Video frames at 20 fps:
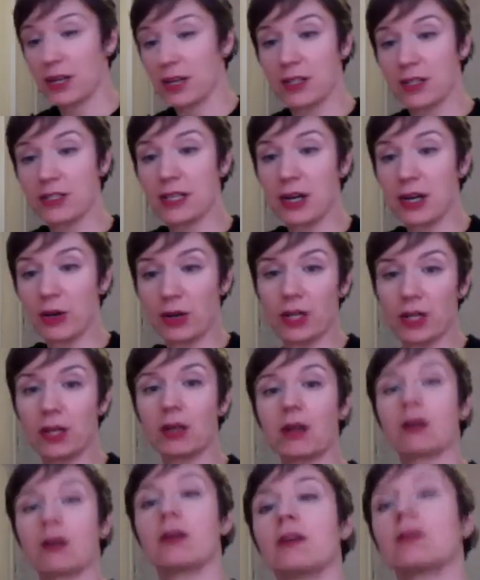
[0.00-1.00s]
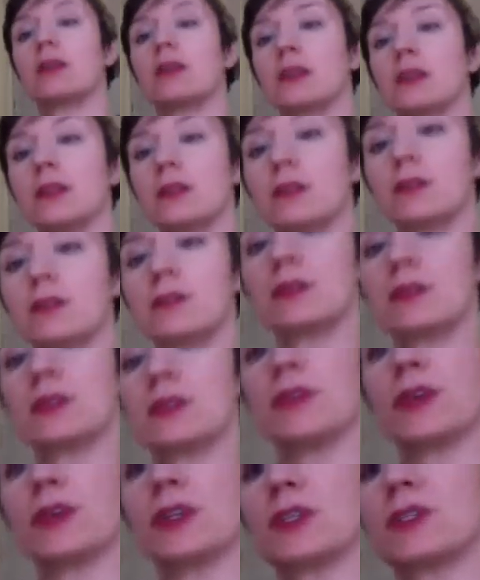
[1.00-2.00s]
down here,
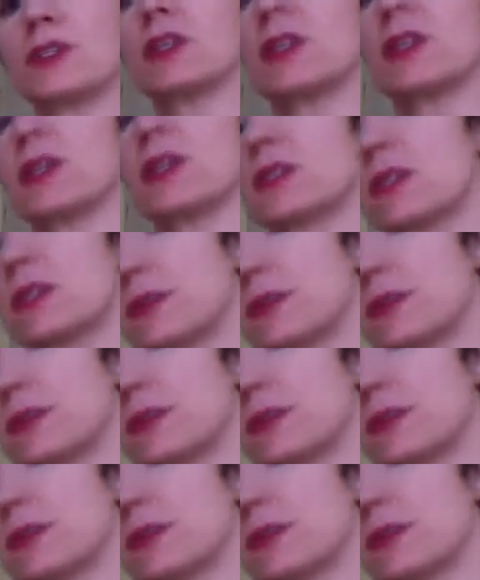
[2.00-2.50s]
you can see this,